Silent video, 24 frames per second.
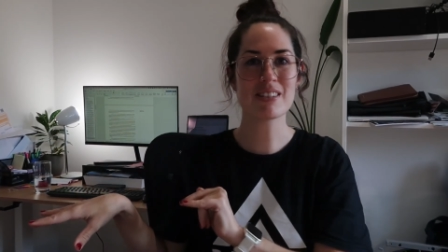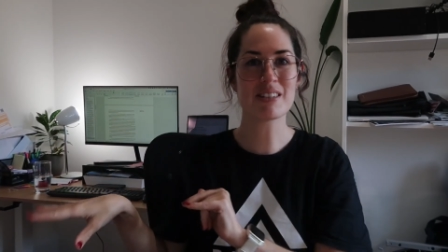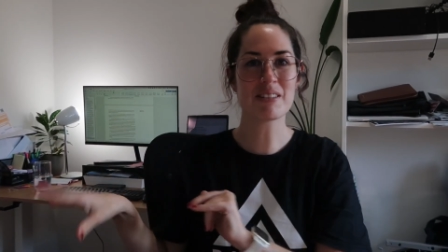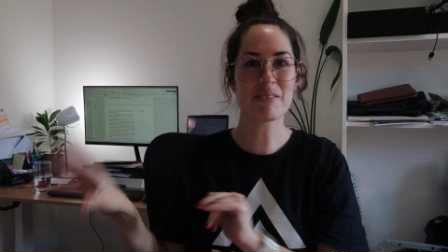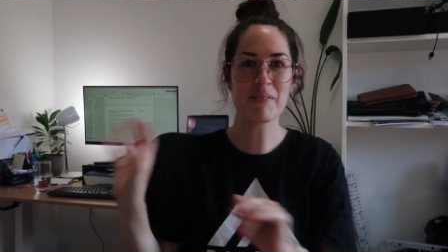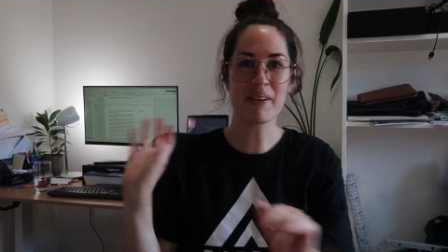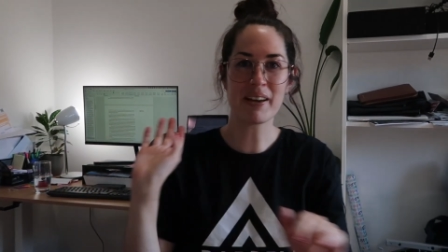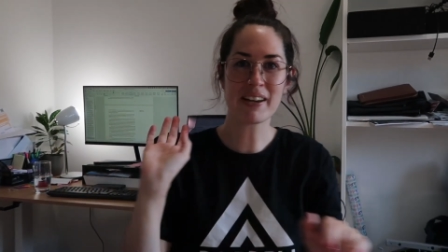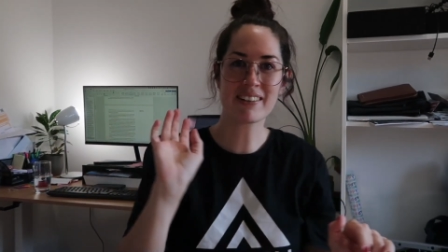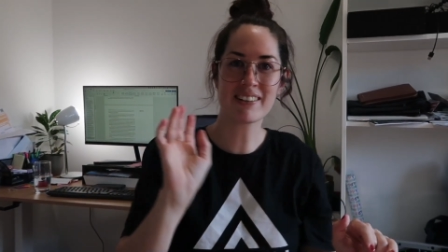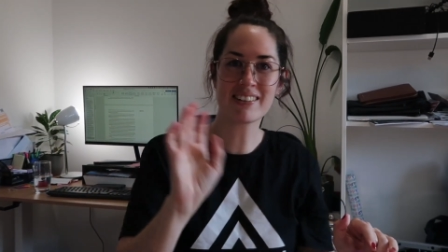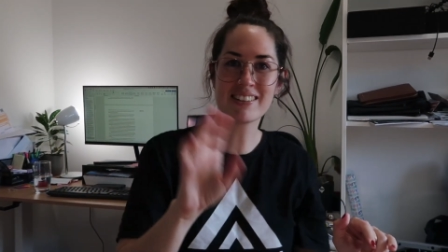in the
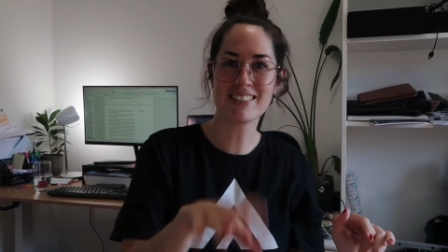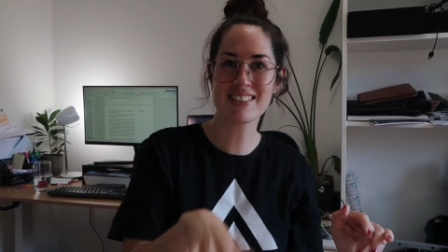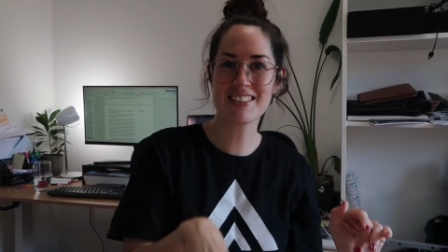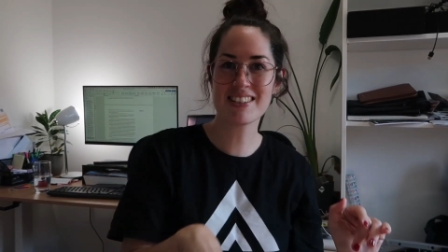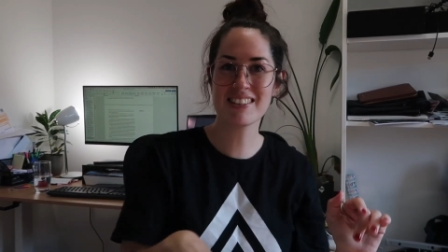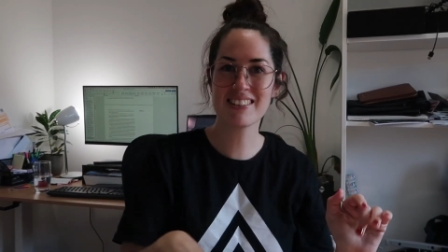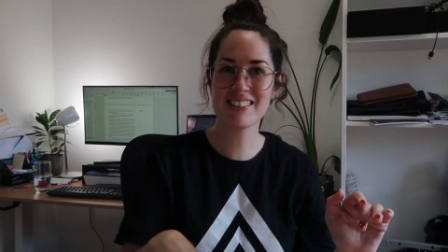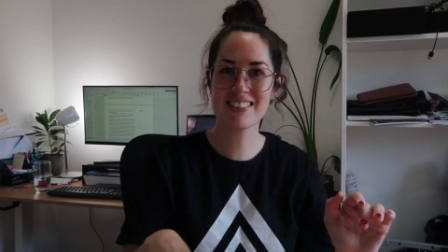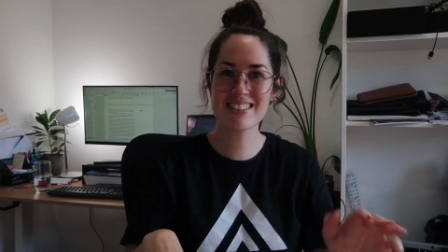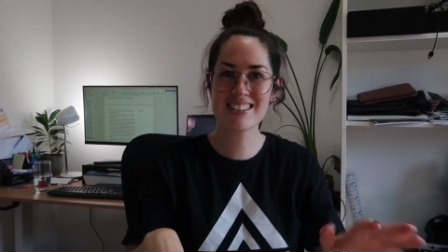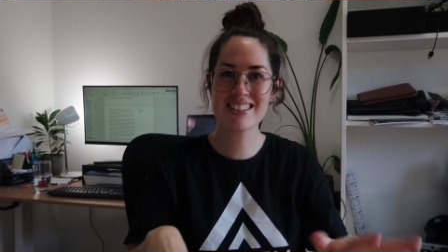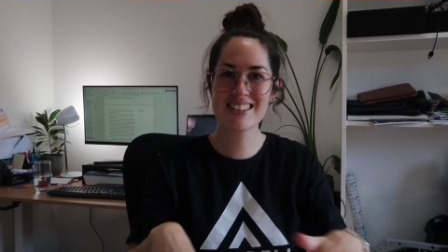background, so
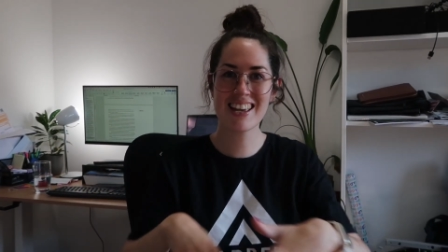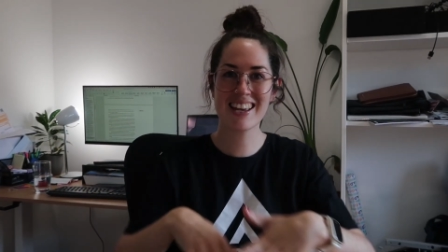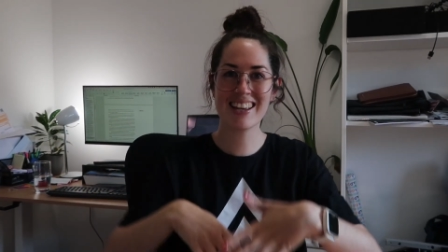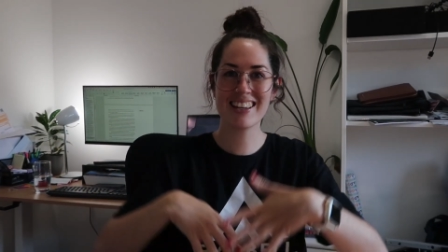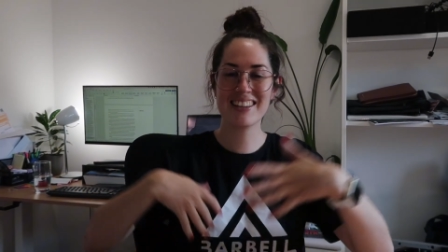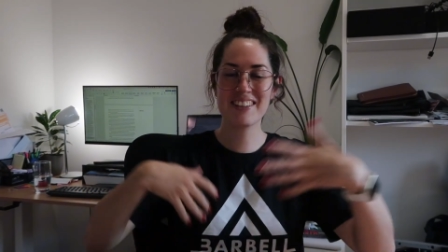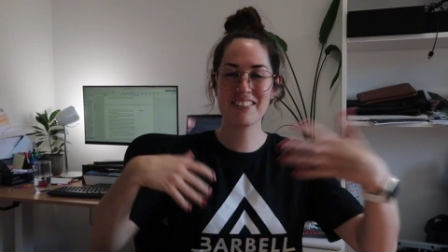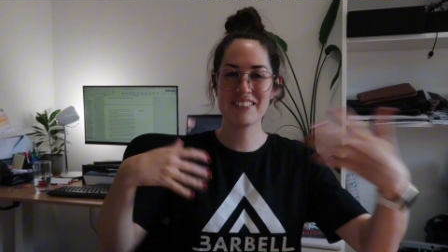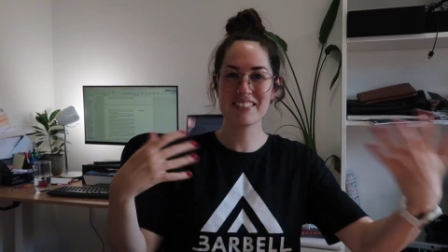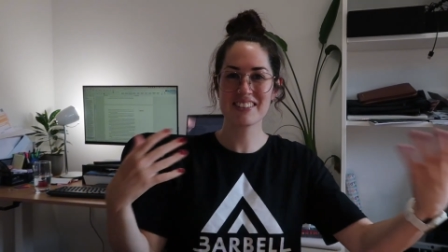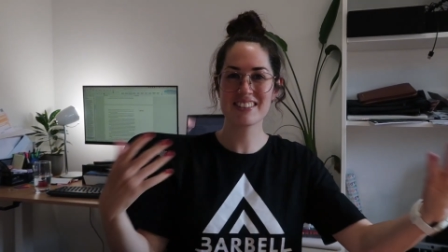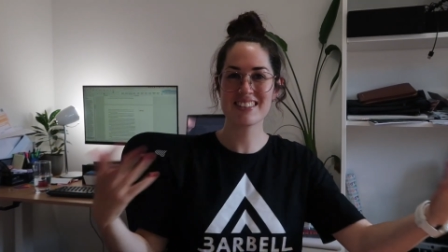it looks
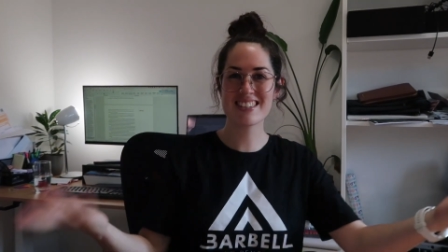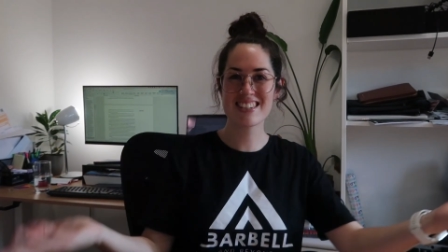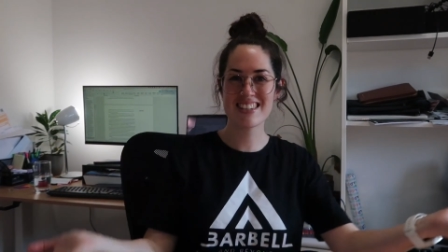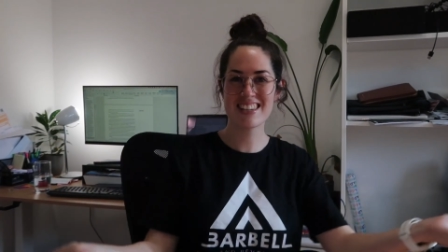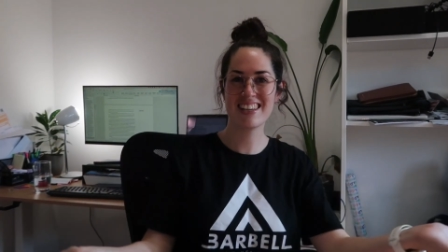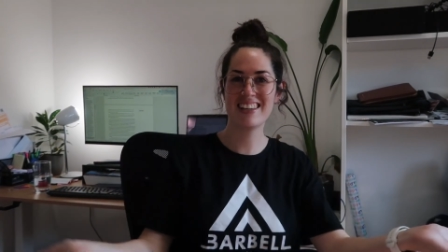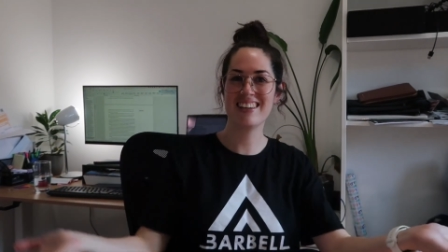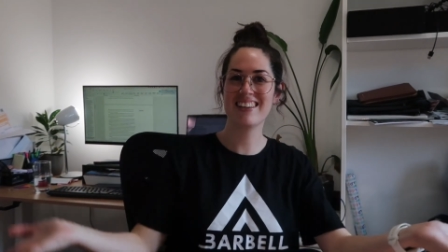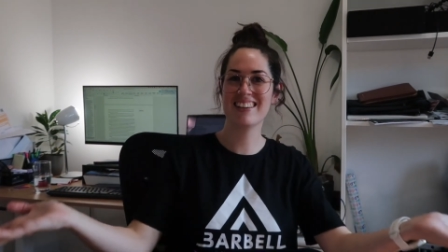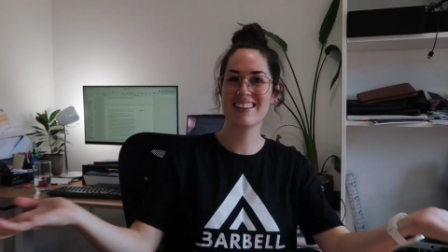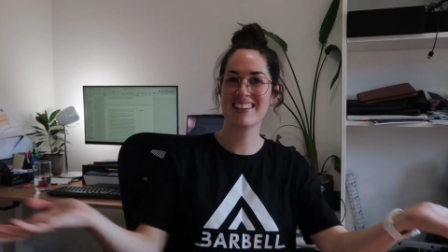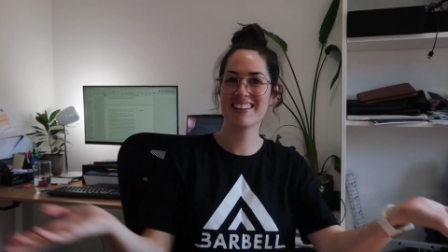like you could
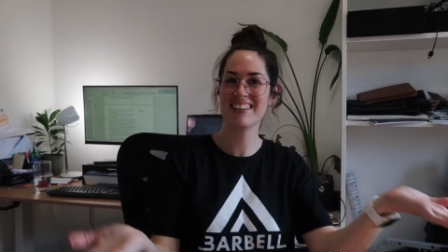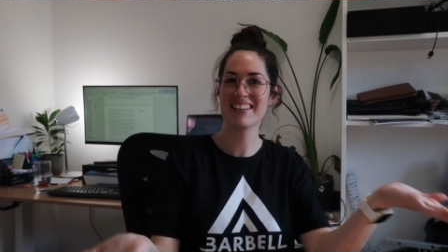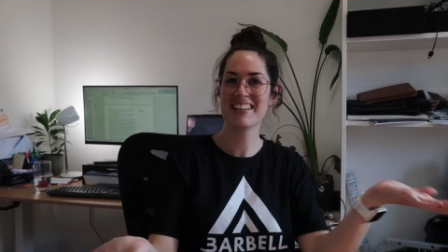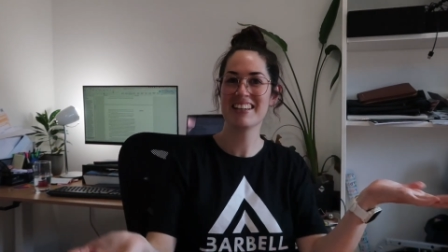see